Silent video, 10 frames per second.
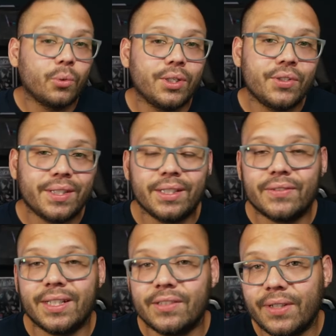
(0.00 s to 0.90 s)
So what did you think of
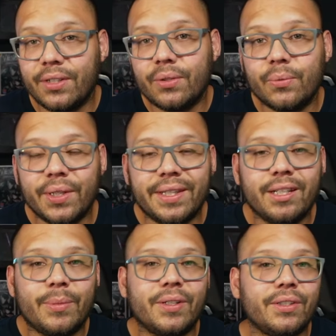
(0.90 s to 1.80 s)
today's video? What do you
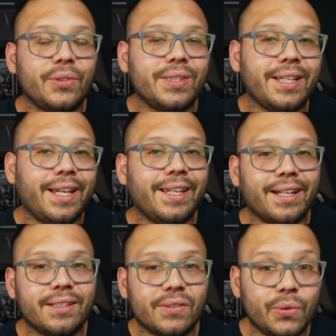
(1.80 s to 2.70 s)
think about using
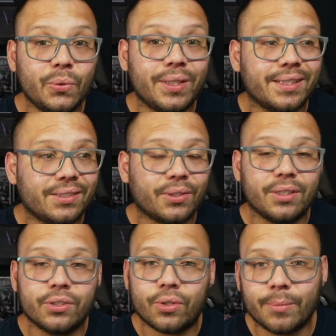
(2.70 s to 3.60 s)
AI to get
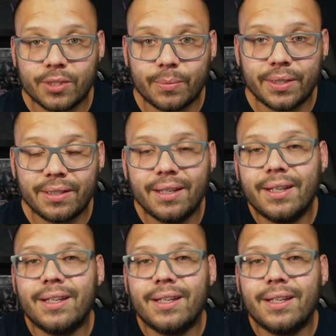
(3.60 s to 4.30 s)
started dropshipping?